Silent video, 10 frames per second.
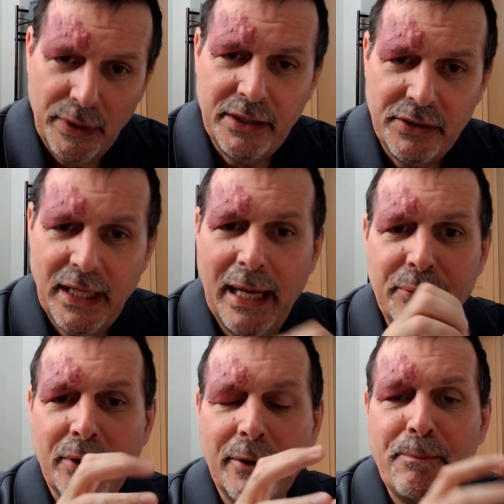read the
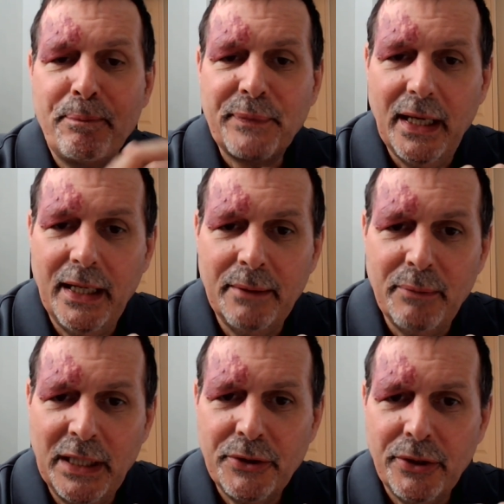chapter
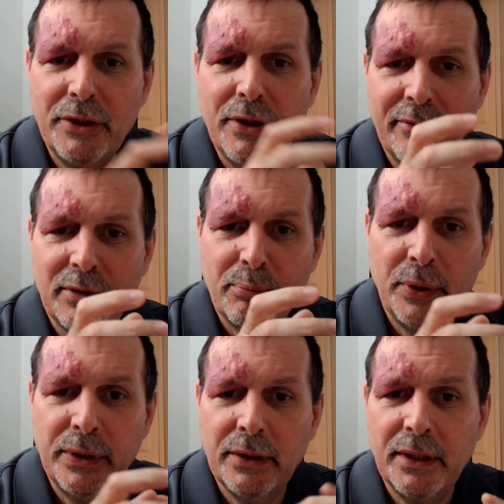and make sure you have a
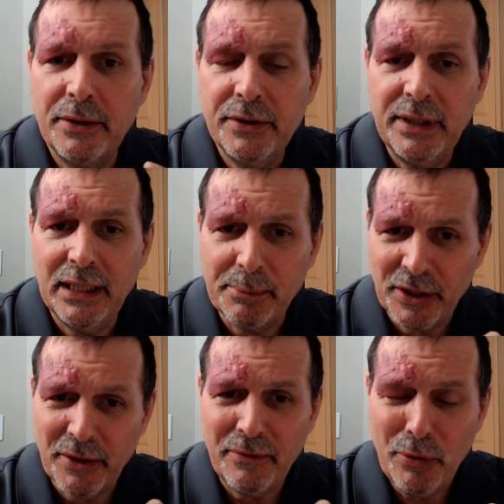pretty good understanding,
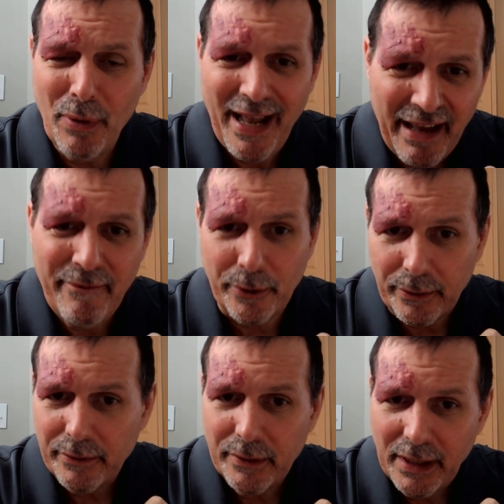because if you
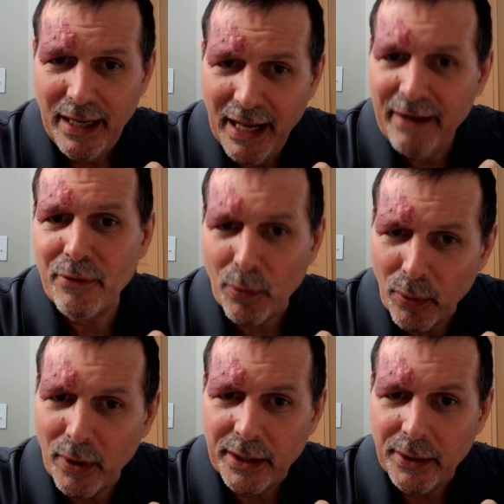ever
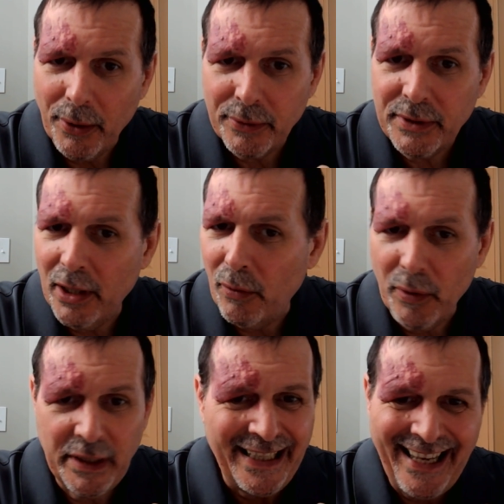work at a hotel
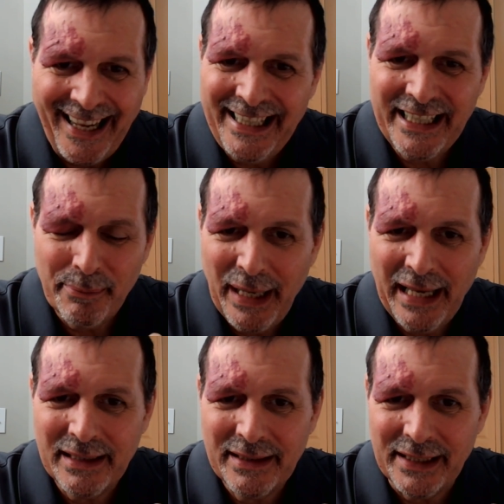in any
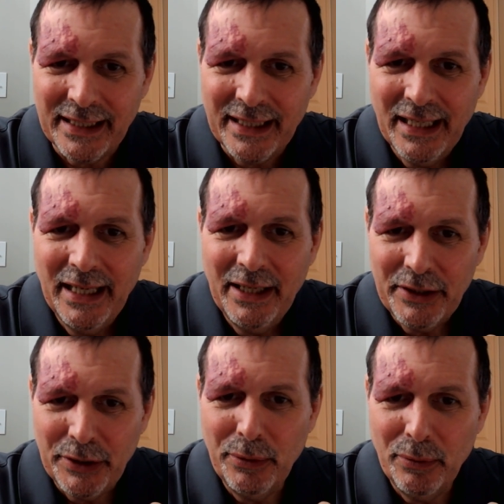capacity,
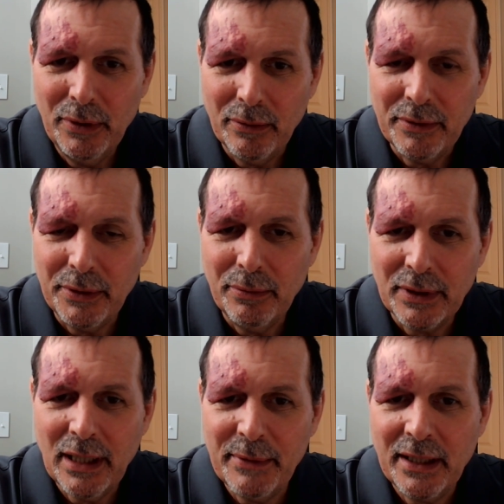you
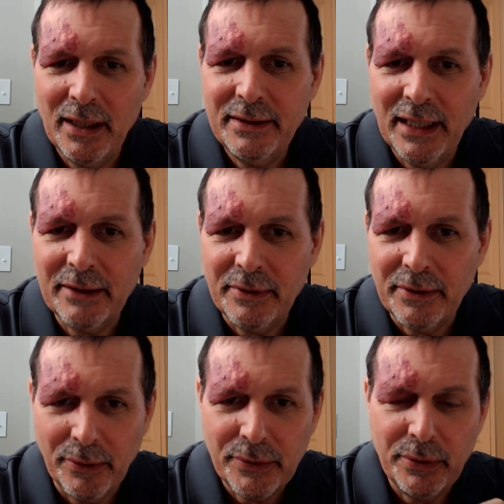will come in contact with
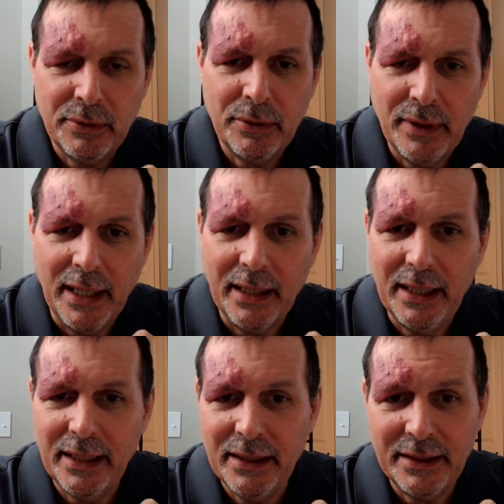those who do that,
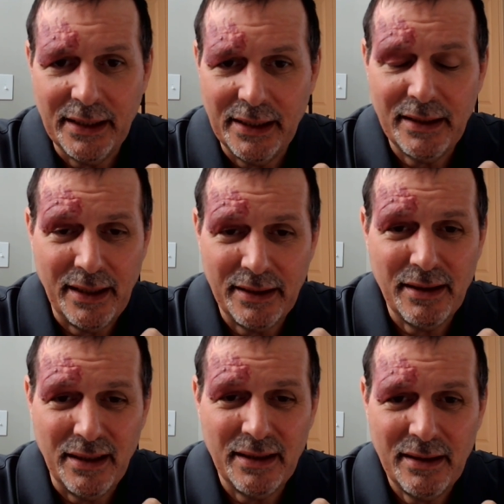and
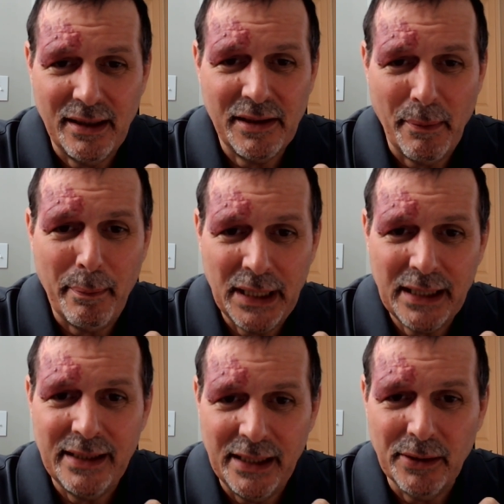it's a
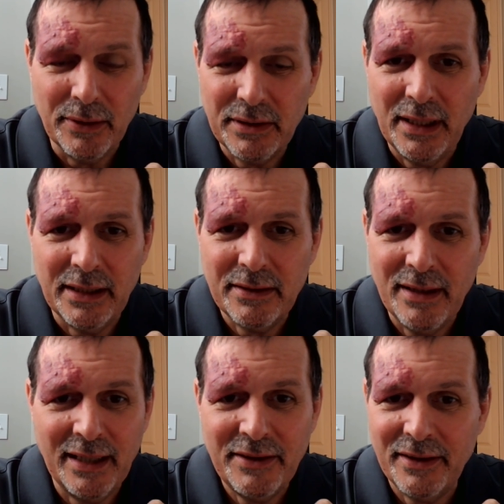big deal. It's
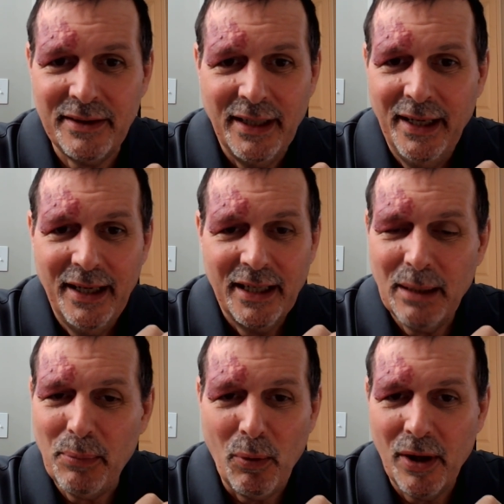not just a
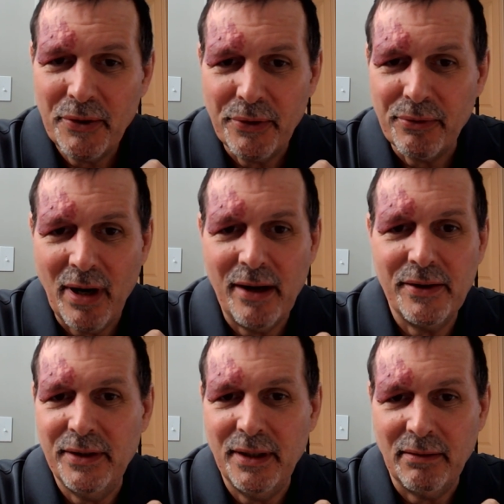couple washer
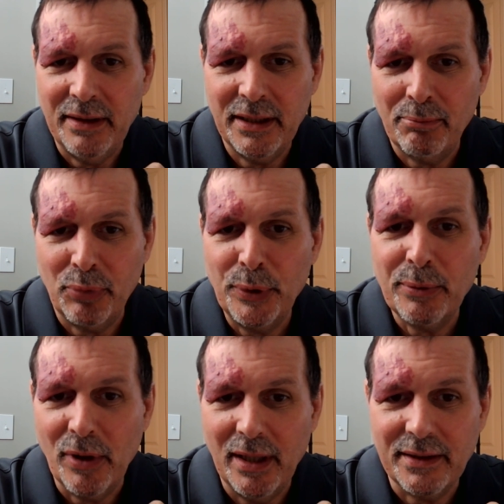dryers in a
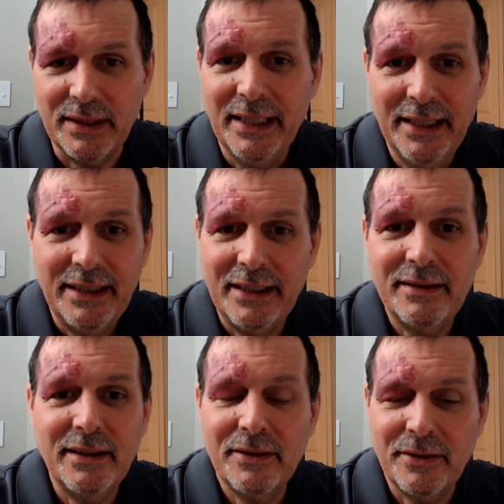broom closet.
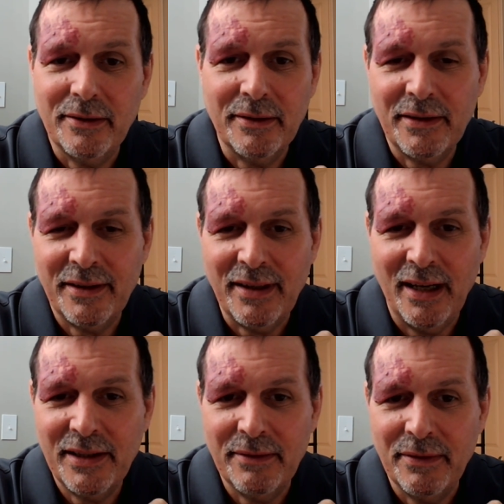These things are the
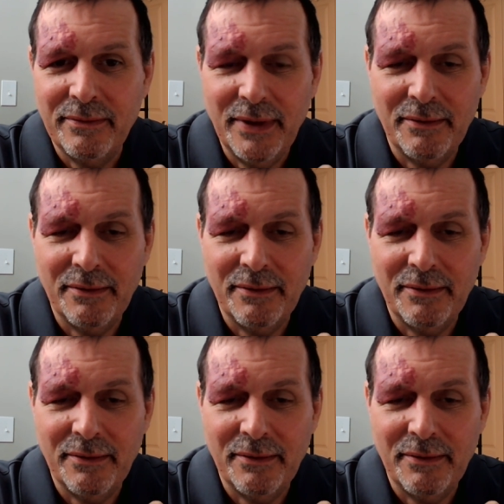size of a